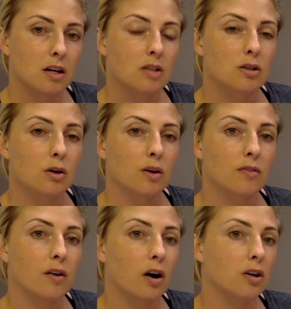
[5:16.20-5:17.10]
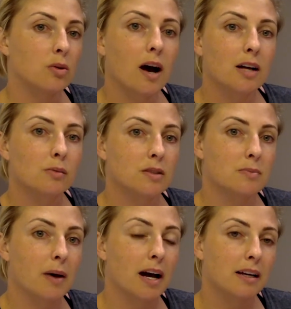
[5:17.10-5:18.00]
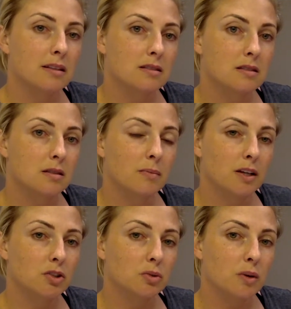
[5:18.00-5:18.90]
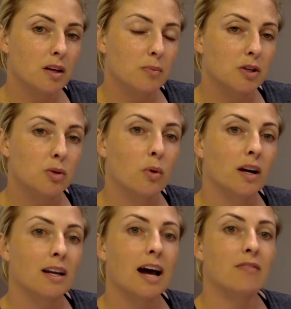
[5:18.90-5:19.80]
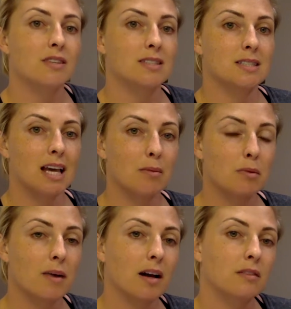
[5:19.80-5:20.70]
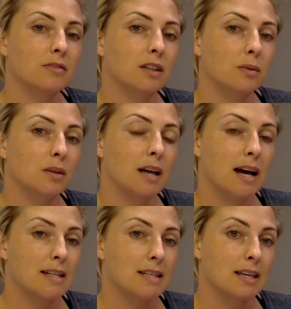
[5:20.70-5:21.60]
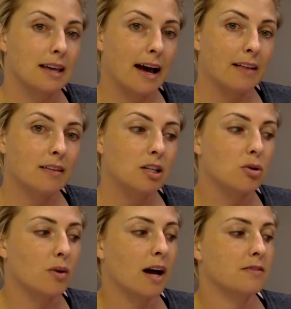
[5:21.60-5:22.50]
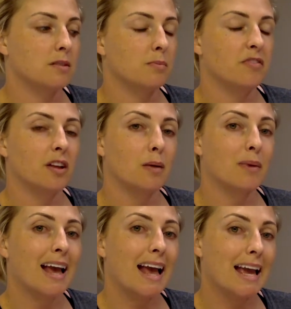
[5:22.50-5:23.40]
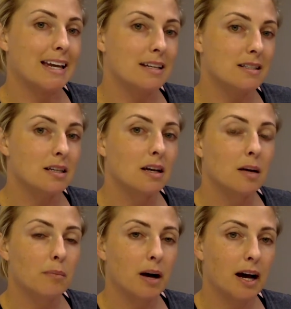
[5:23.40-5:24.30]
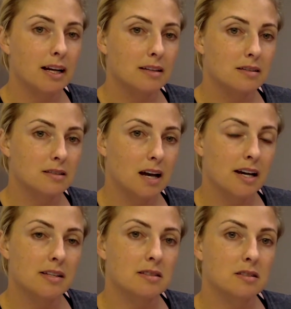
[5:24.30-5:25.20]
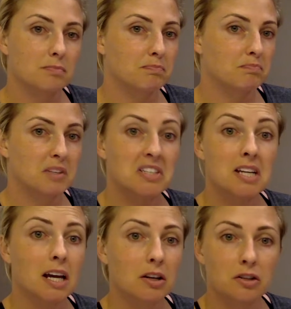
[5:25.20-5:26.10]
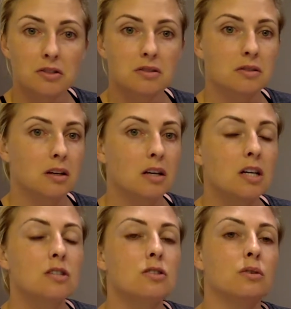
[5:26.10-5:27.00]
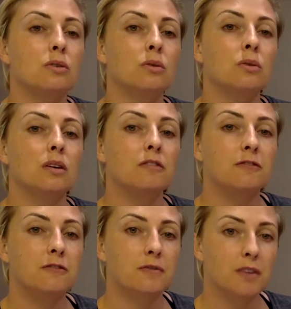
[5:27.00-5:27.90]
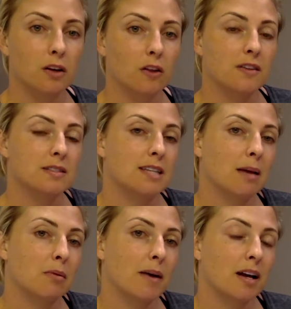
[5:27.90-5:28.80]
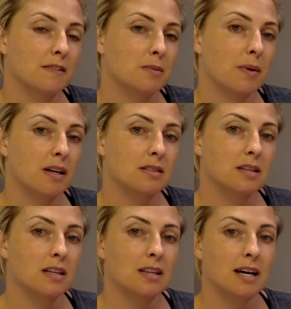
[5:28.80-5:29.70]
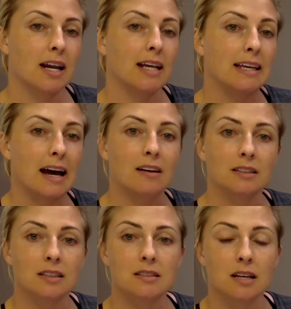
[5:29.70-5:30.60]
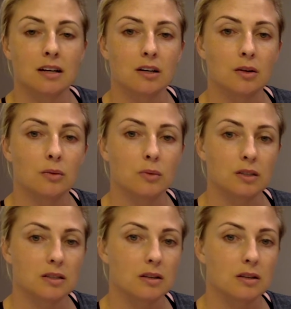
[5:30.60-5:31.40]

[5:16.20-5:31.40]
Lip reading: So if all you had was pints to measure with, but you wanted to have the same amount of liquid as a gallon, you would have to fill up 8 pint-sized containers to fill the same amount of space that a gallon container would